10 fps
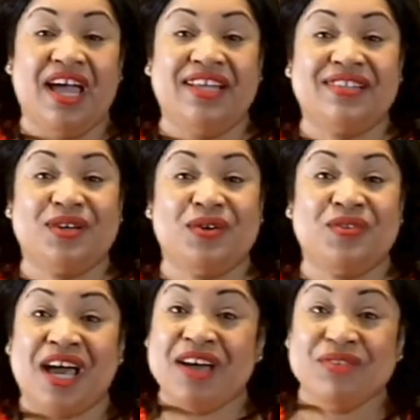And so
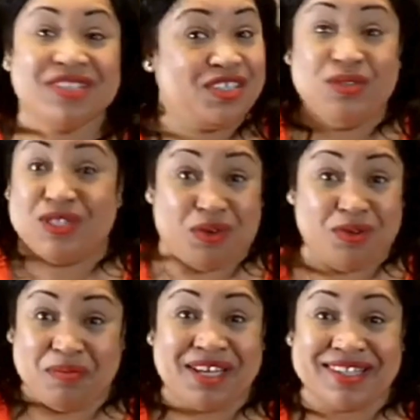that was
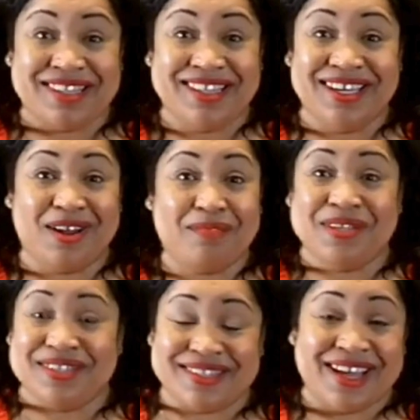useful because I think in our
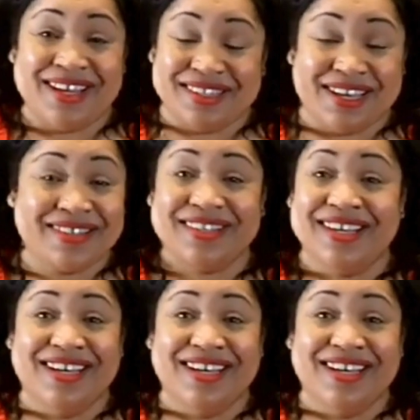business context,